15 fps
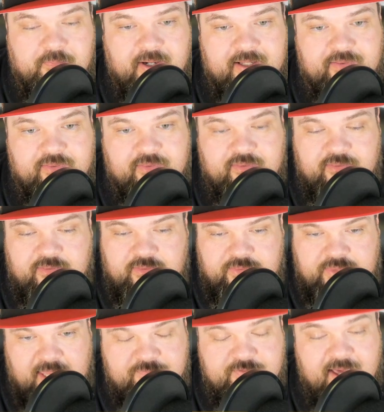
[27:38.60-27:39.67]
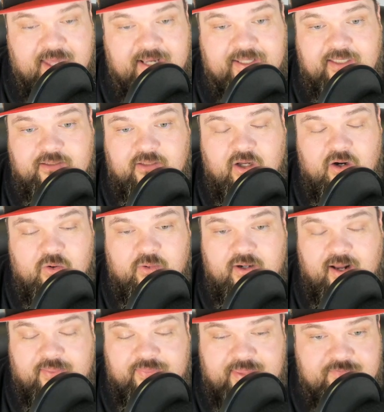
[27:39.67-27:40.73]
But they've got to get
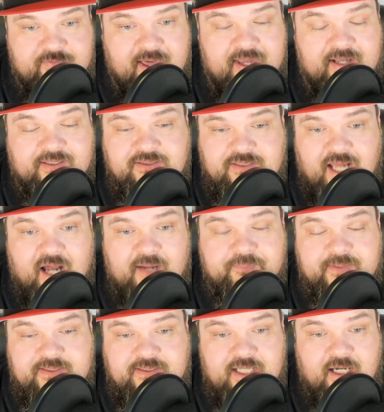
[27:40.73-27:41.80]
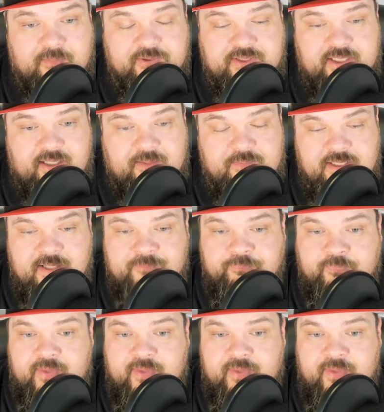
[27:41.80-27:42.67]
lower, and they've got to stop these double teams.